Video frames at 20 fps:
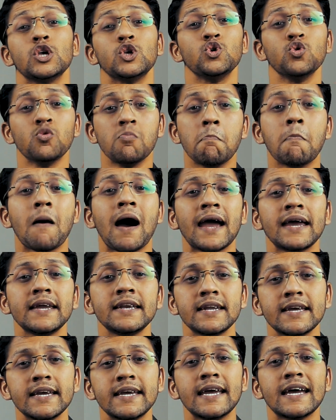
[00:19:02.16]
you
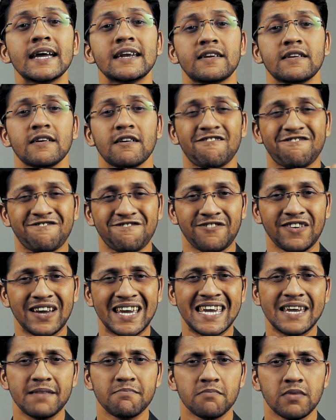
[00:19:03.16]
might get
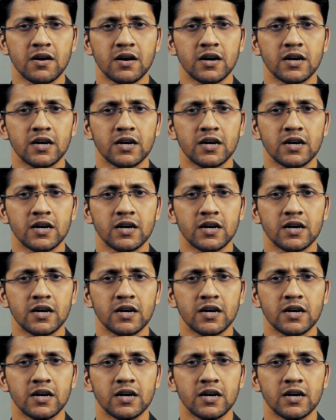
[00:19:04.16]
fame